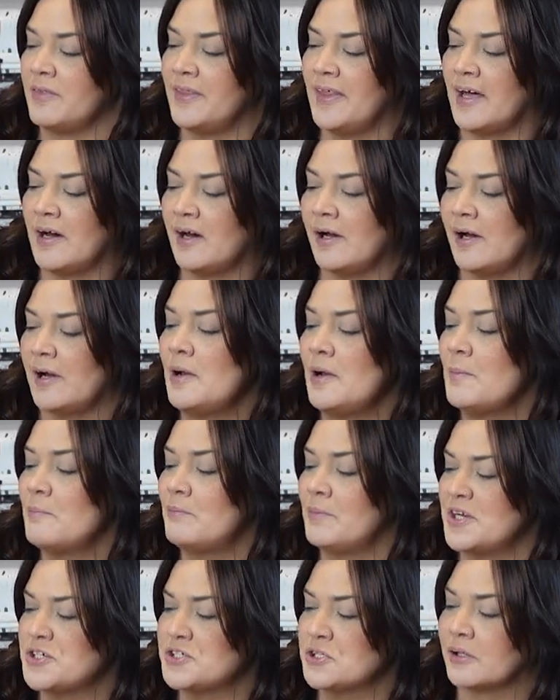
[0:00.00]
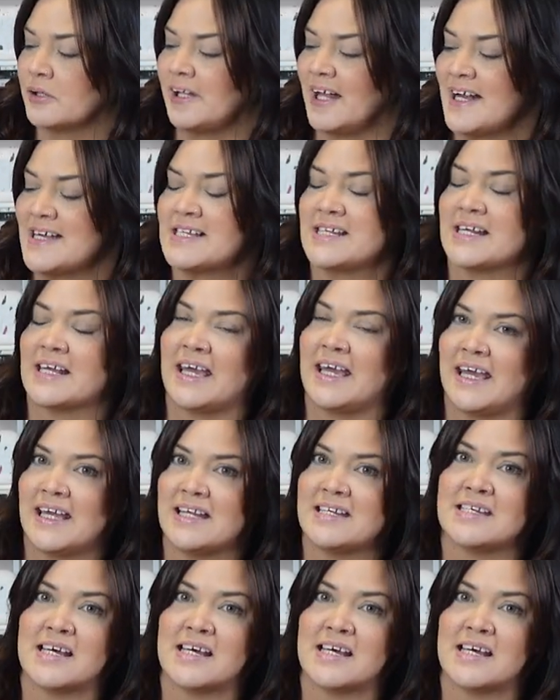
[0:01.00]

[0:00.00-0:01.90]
the Metro Classic kit